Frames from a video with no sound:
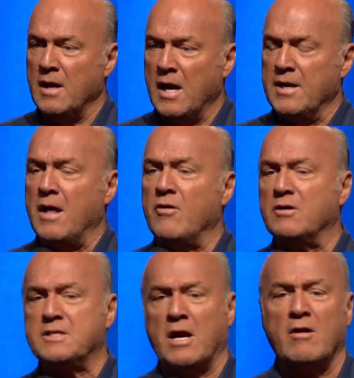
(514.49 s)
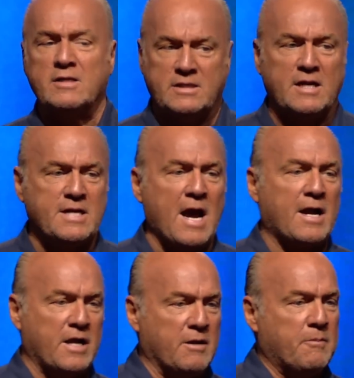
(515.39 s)
Another terrorist
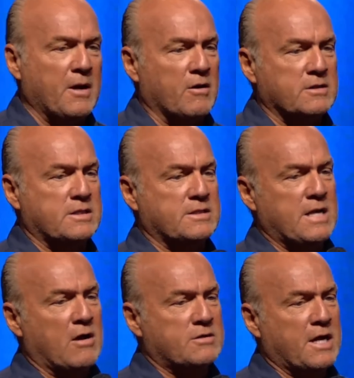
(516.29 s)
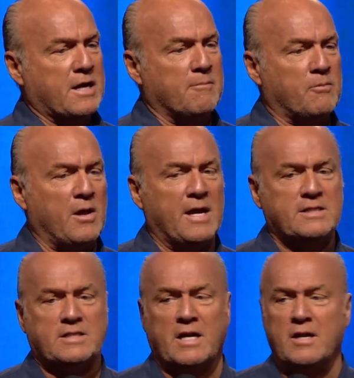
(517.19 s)
attack, it appears, is now taking
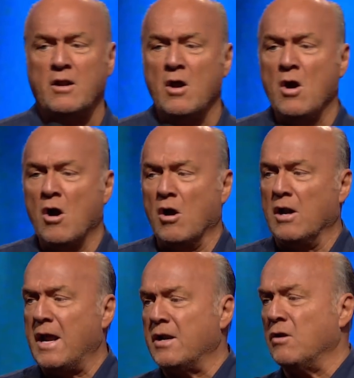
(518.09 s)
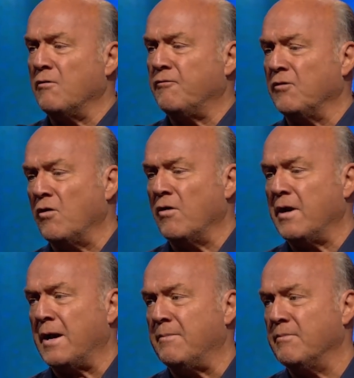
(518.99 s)
place in Orlando, Florida.